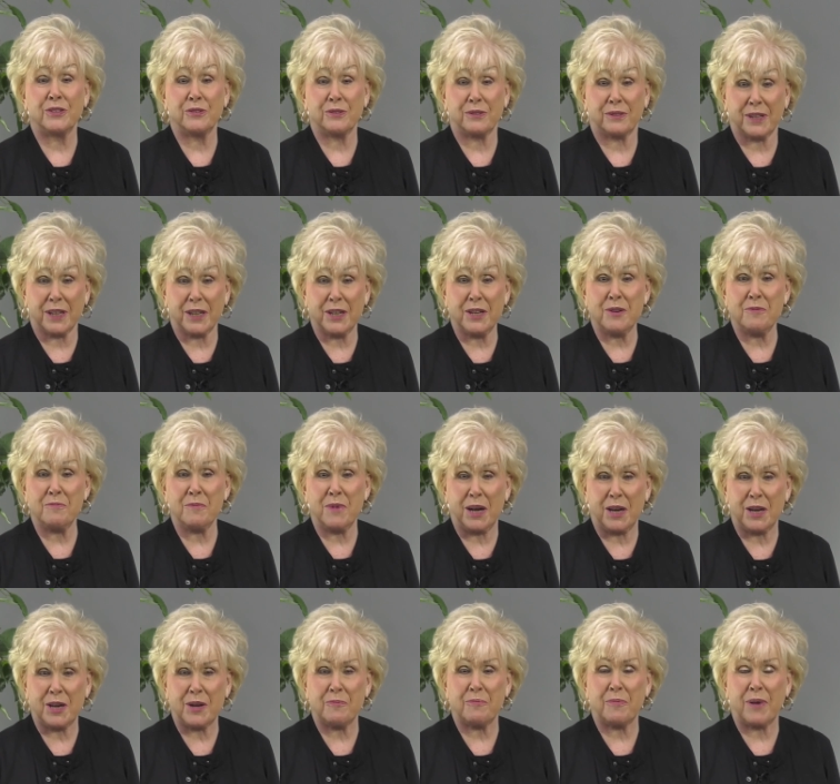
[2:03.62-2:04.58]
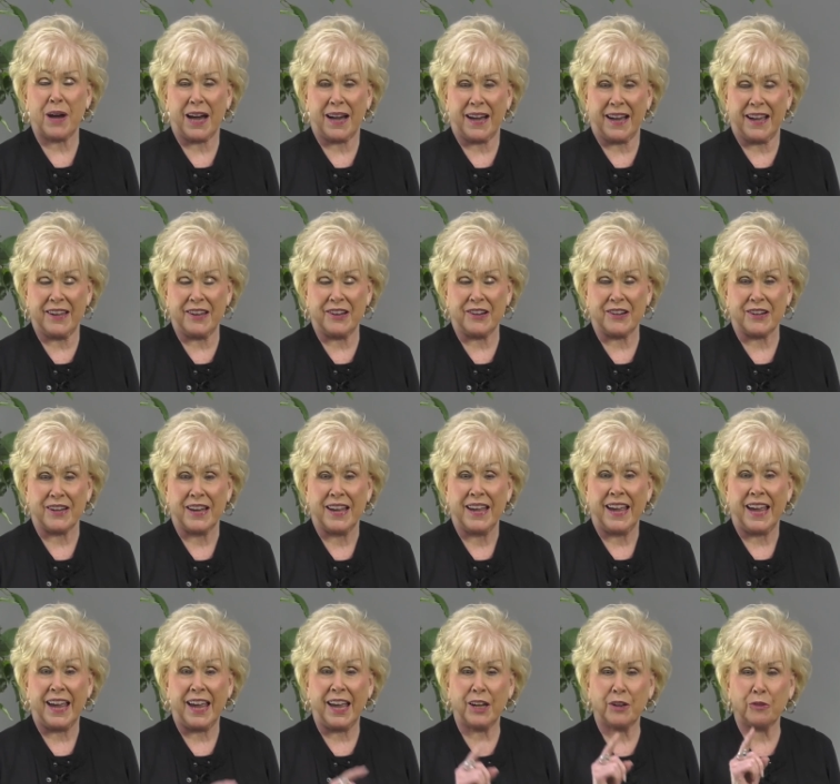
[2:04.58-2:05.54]
to come up higher,
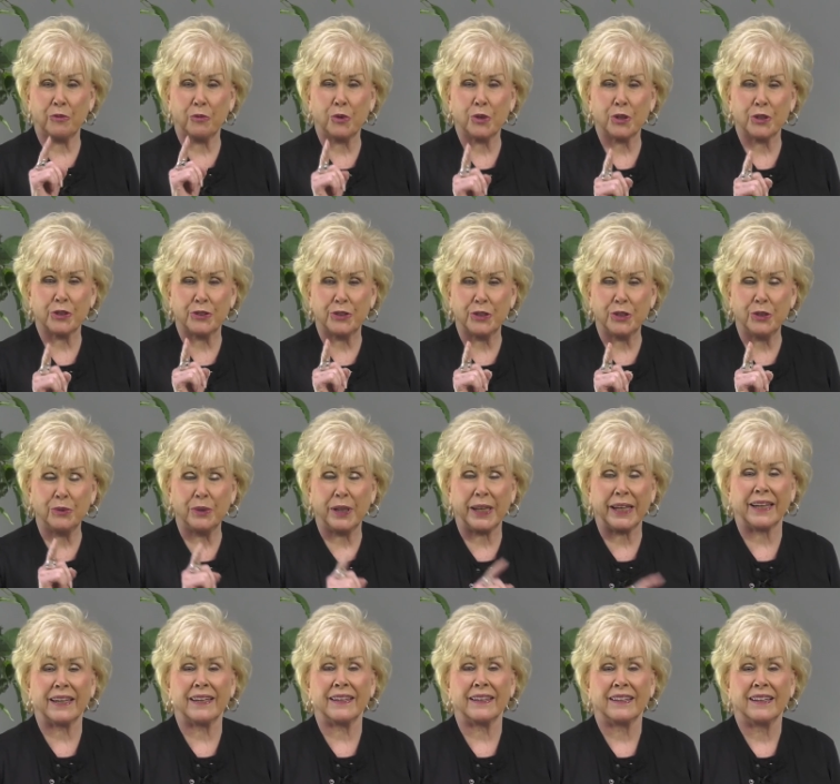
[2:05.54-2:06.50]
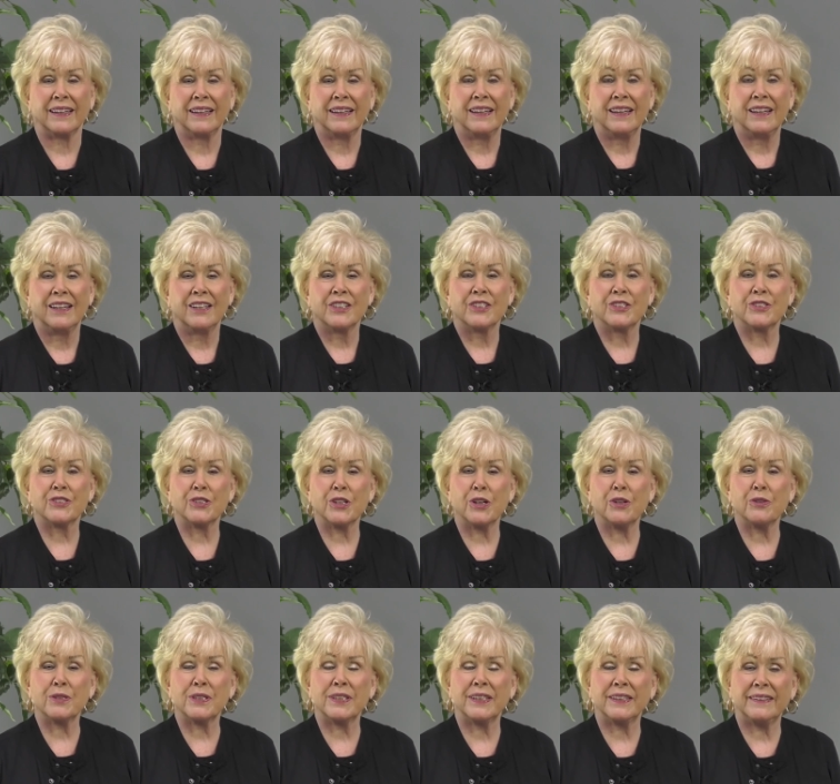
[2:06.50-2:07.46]
and we're doing it.
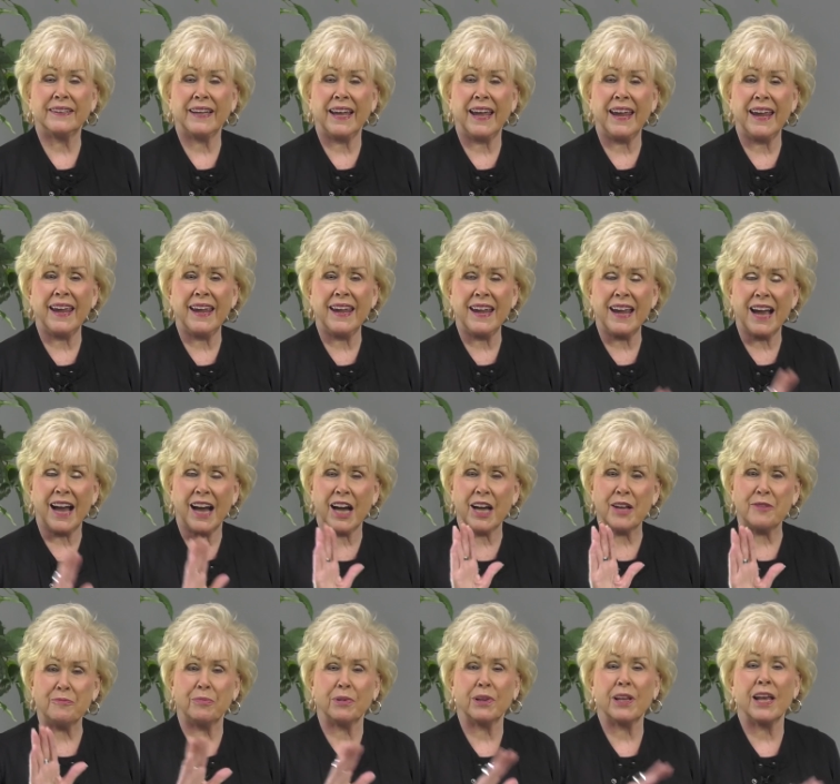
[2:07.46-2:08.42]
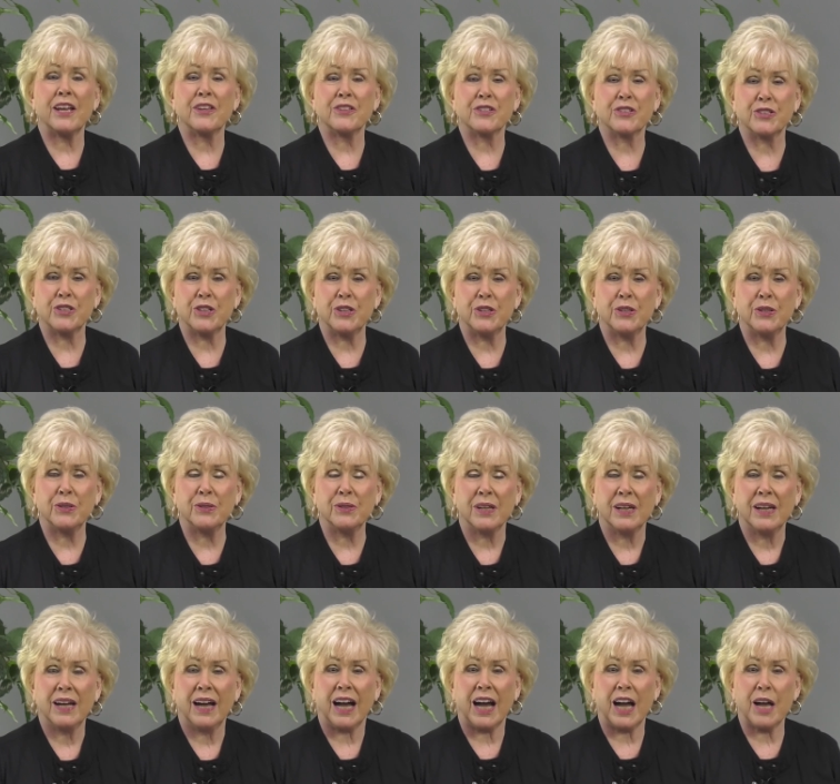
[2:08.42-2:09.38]
So today, I bless
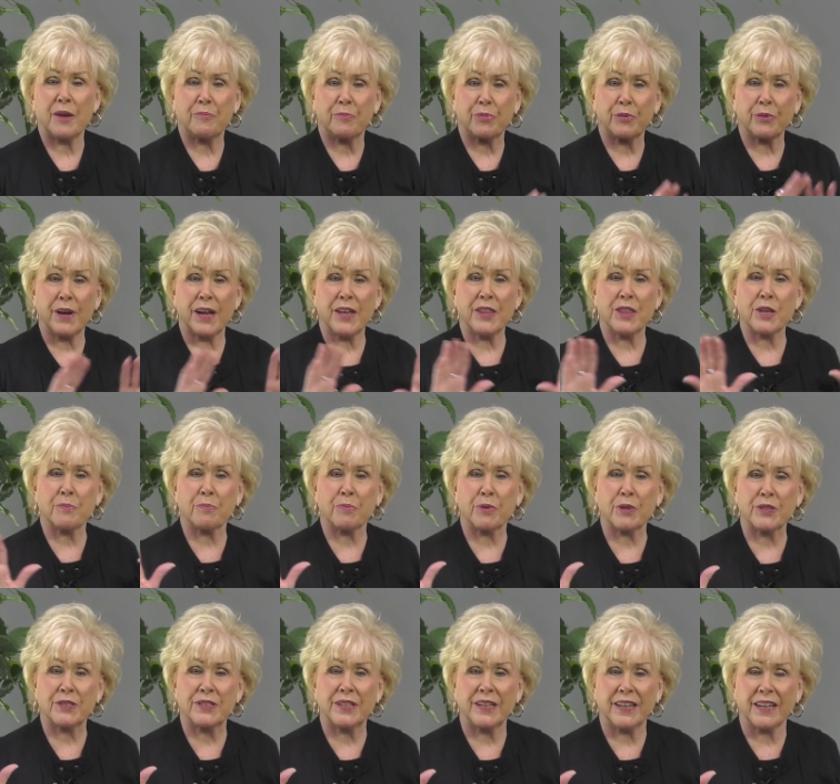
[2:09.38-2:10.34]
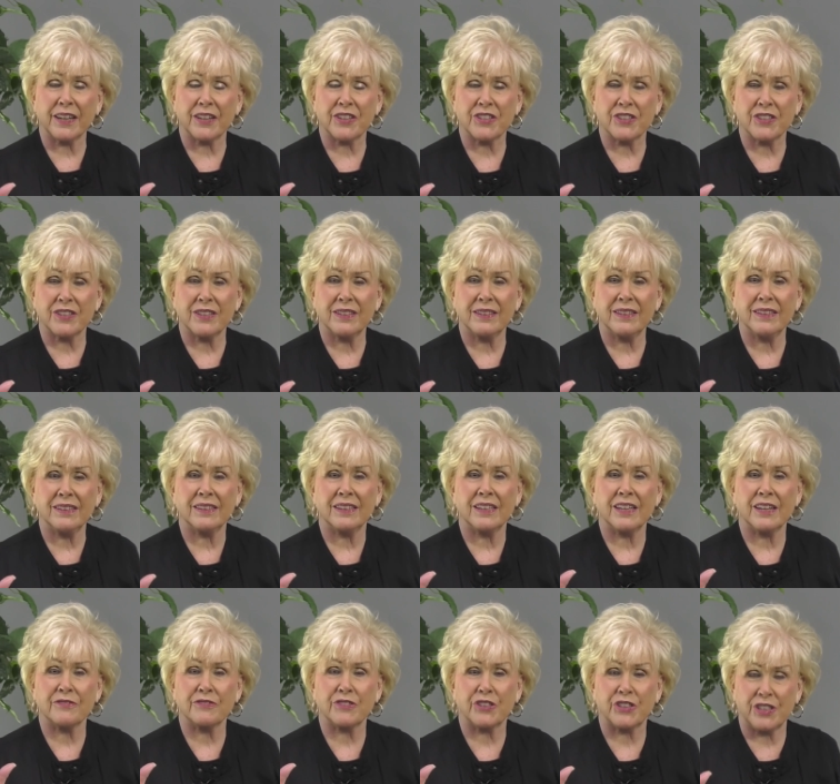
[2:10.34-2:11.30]
you. I pray the protection
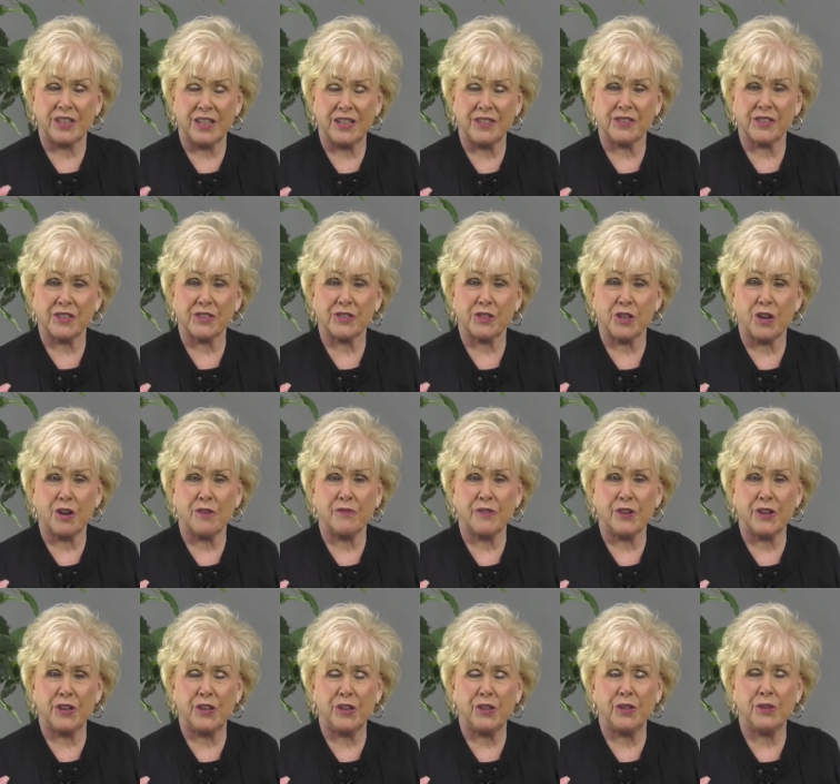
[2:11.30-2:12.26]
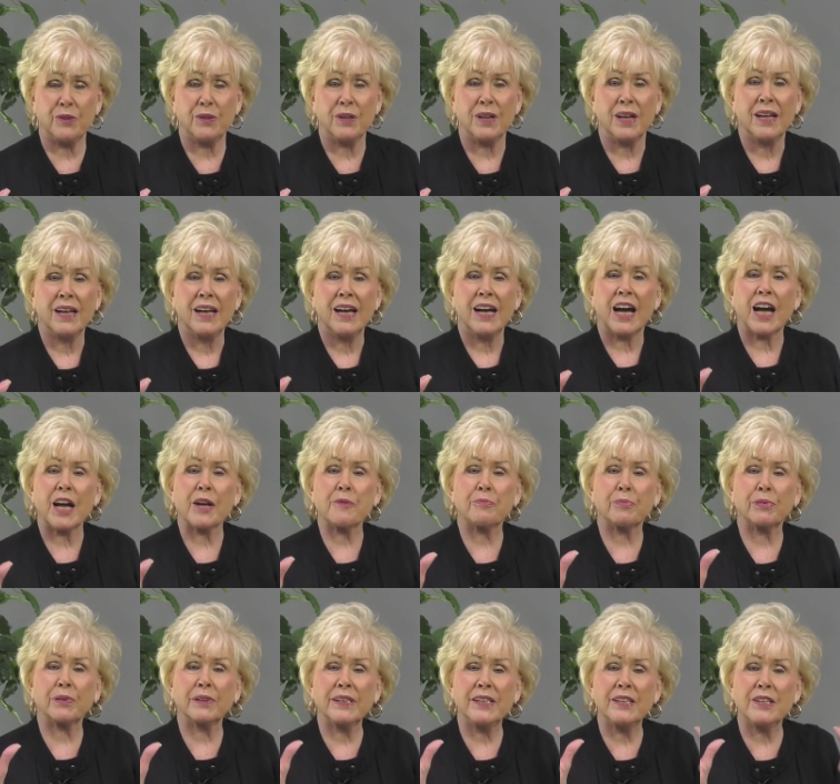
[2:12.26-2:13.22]
of Jesus over you. I
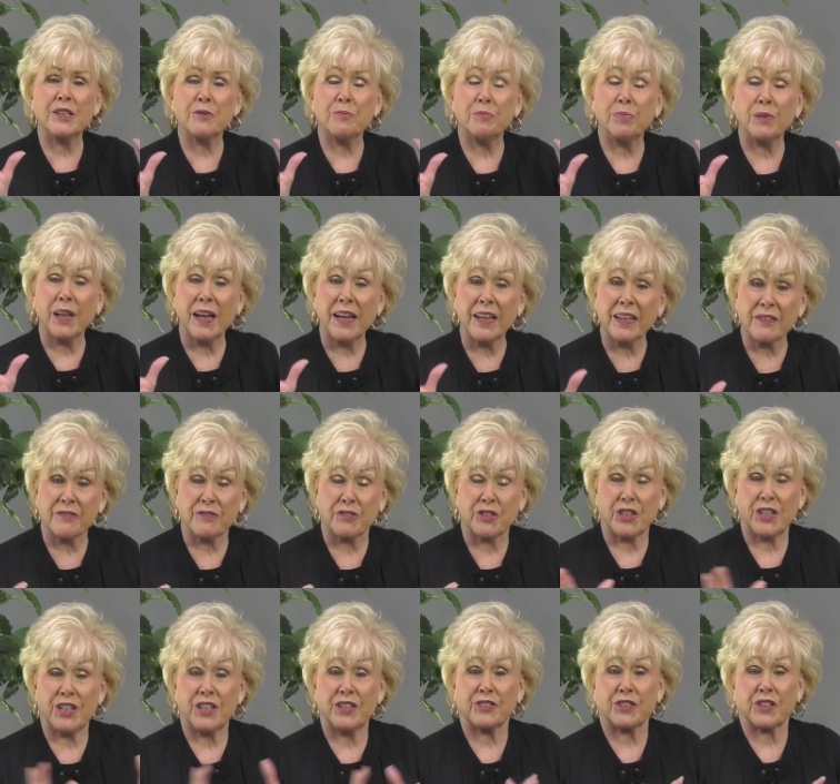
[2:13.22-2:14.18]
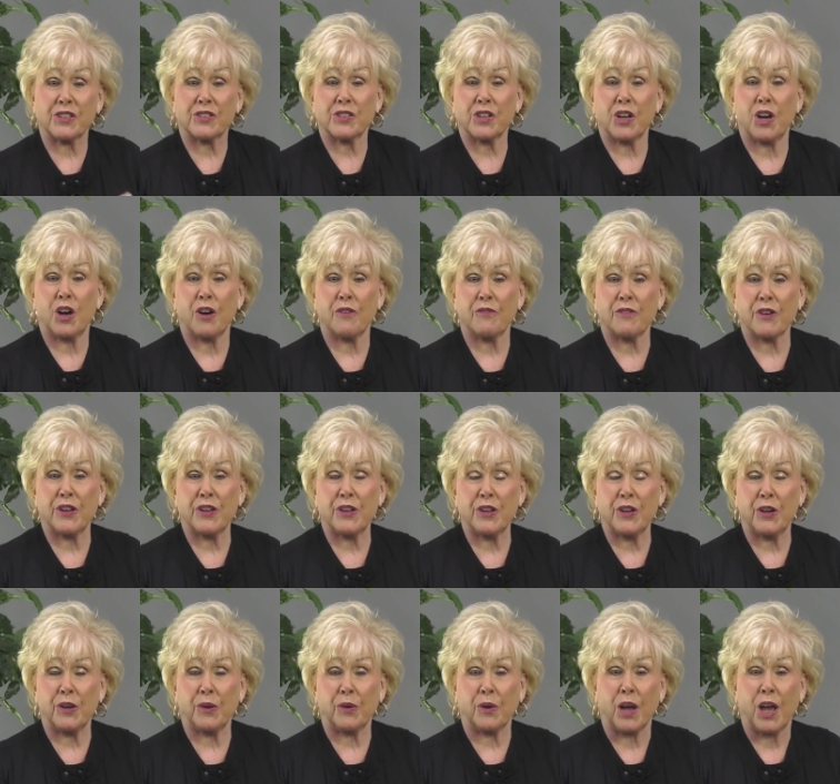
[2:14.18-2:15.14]
plead the blood of Jesus over
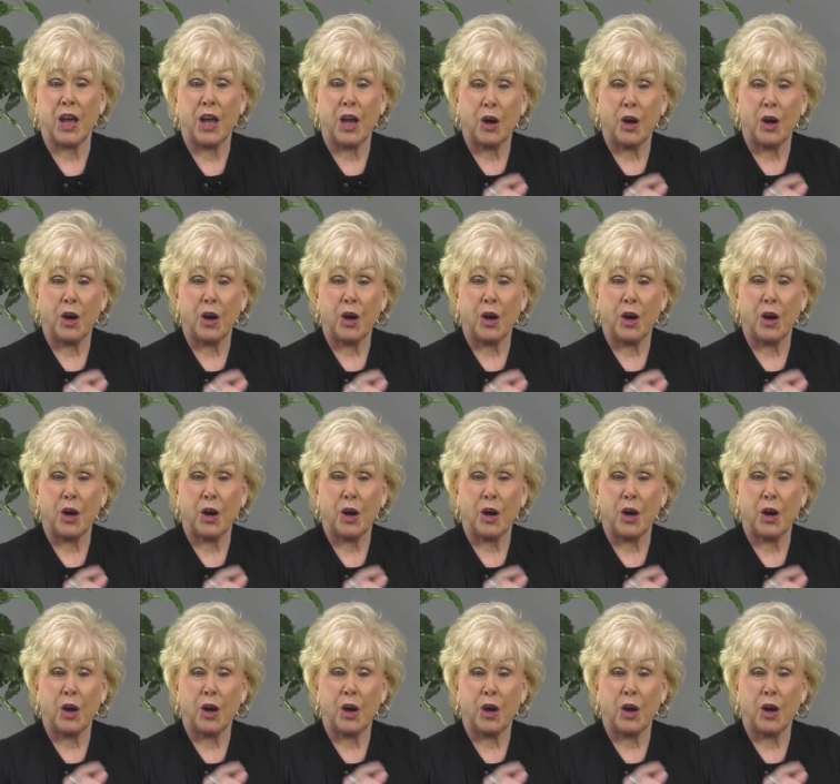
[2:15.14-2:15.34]
you.